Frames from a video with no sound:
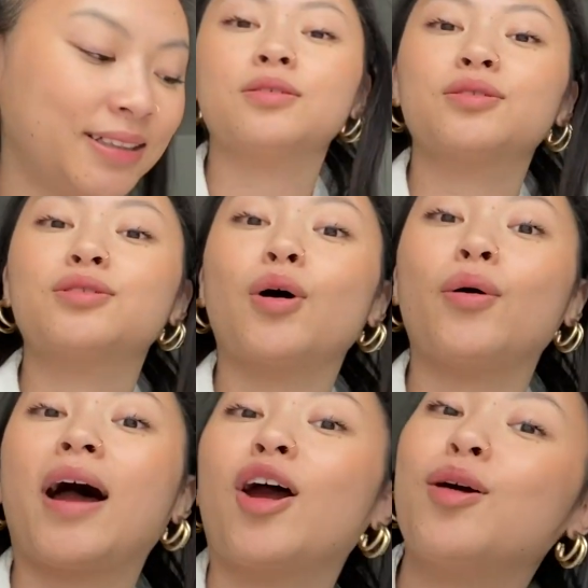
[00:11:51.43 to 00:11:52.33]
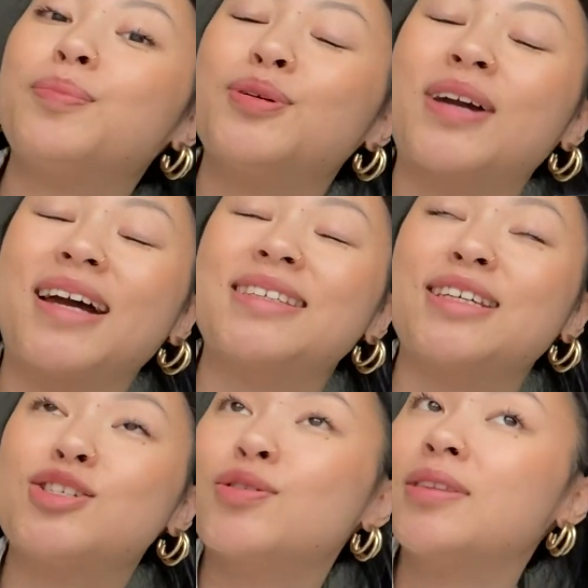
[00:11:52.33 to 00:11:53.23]
So I hope you guys
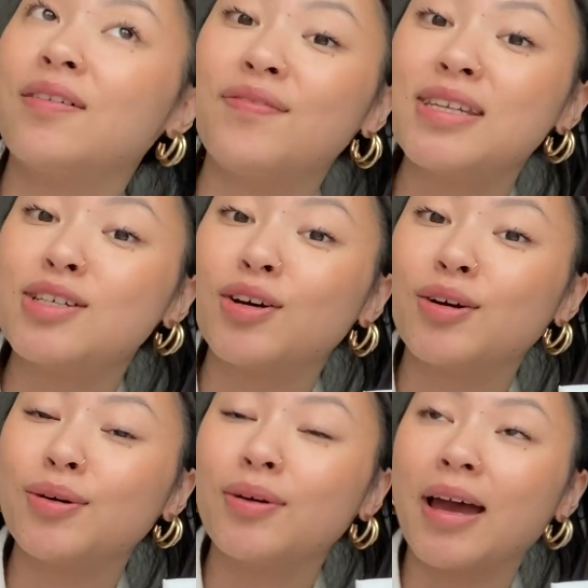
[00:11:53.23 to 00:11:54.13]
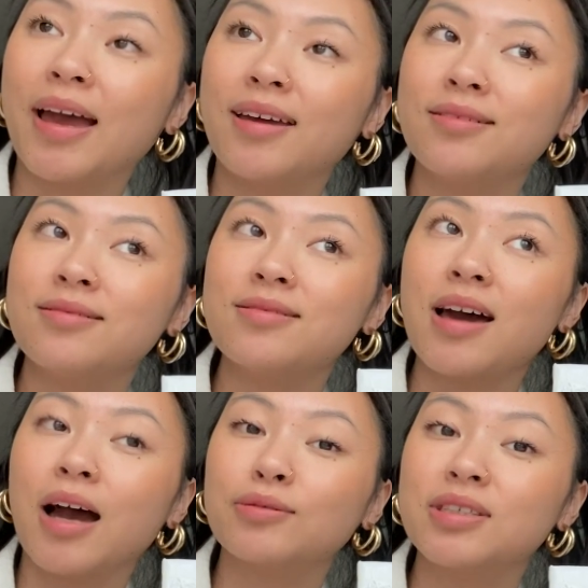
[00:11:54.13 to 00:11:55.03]
enjoyed that video, and
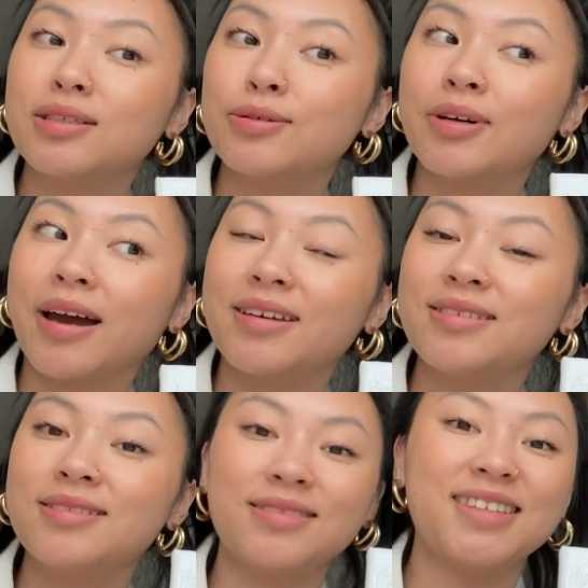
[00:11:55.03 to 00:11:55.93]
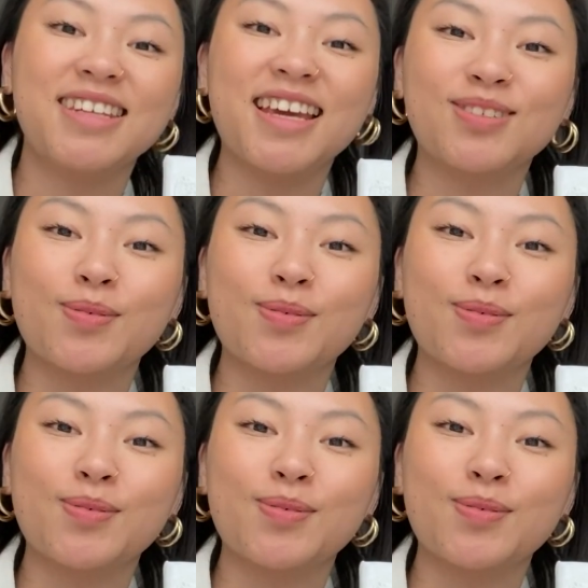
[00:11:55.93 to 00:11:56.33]
I'll see you guys in the next